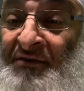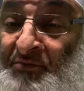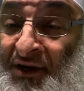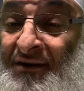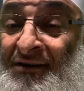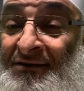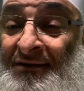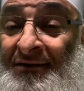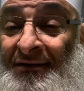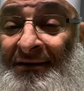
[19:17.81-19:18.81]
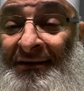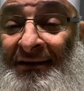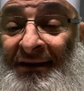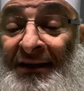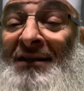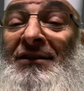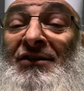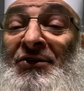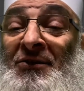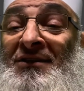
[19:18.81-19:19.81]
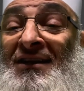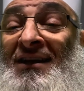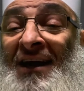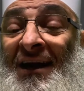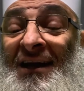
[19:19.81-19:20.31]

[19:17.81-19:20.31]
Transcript: beard, this is your zina.